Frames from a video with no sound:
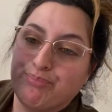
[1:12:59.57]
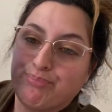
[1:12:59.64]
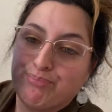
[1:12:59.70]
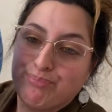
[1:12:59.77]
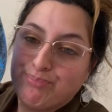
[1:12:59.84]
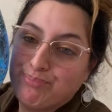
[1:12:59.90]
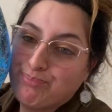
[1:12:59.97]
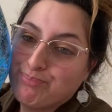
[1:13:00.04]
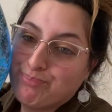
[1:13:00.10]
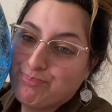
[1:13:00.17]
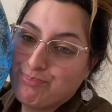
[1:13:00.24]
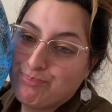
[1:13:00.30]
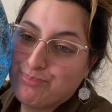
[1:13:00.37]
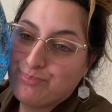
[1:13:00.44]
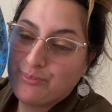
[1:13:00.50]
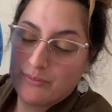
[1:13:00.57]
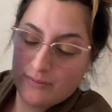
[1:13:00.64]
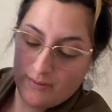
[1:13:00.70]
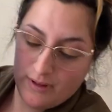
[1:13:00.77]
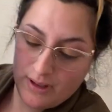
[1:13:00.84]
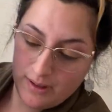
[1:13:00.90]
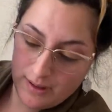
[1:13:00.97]
Um,
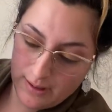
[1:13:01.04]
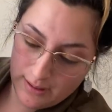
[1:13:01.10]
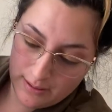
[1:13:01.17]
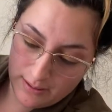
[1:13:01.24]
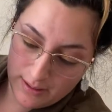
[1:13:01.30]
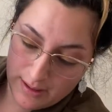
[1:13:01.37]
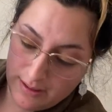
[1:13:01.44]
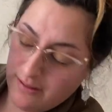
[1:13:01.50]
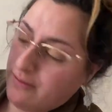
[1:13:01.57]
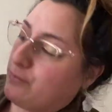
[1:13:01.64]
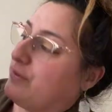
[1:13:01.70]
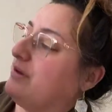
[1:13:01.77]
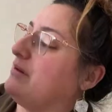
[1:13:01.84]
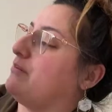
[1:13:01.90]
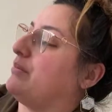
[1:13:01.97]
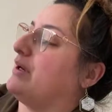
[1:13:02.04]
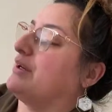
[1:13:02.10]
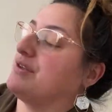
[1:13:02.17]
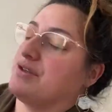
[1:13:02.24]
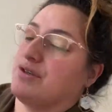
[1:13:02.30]
and it's really big